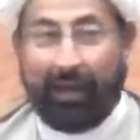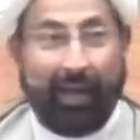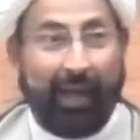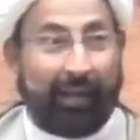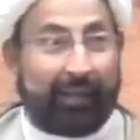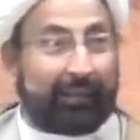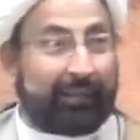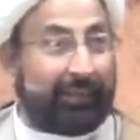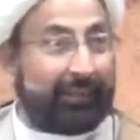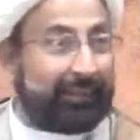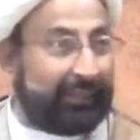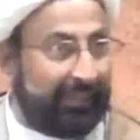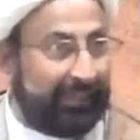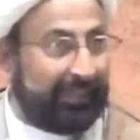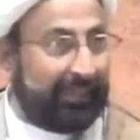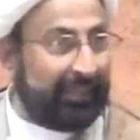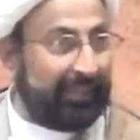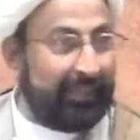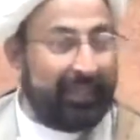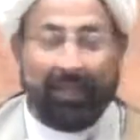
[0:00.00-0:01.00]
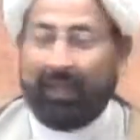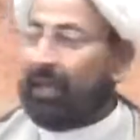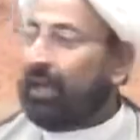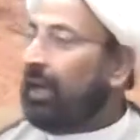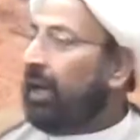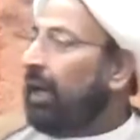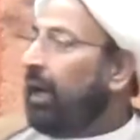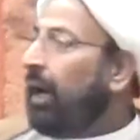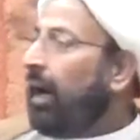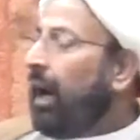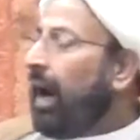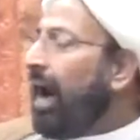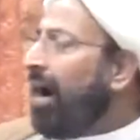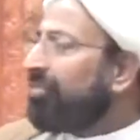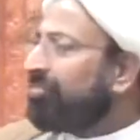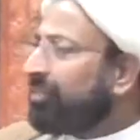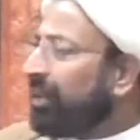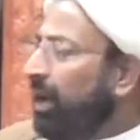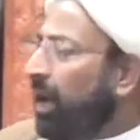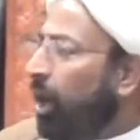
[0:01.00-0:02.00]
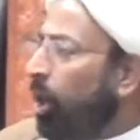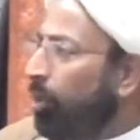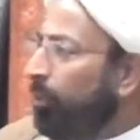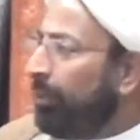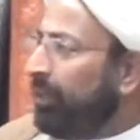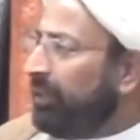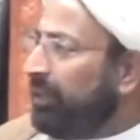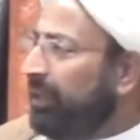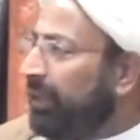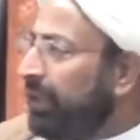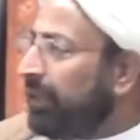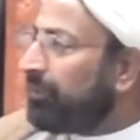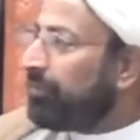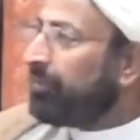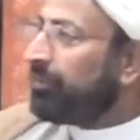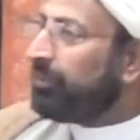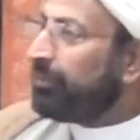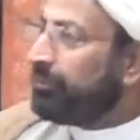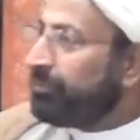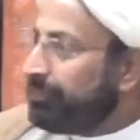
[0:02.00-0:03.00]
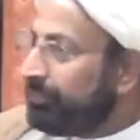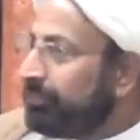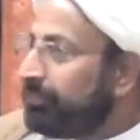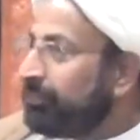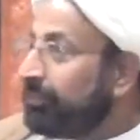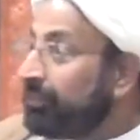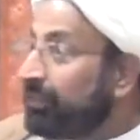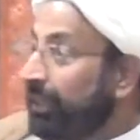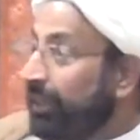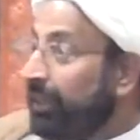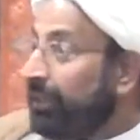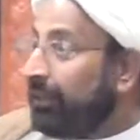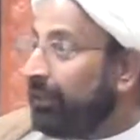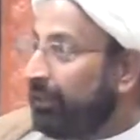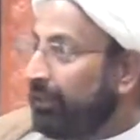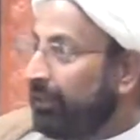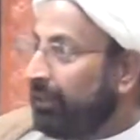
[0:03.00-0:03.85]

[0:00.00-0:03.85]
al-Kandi after how many years? See,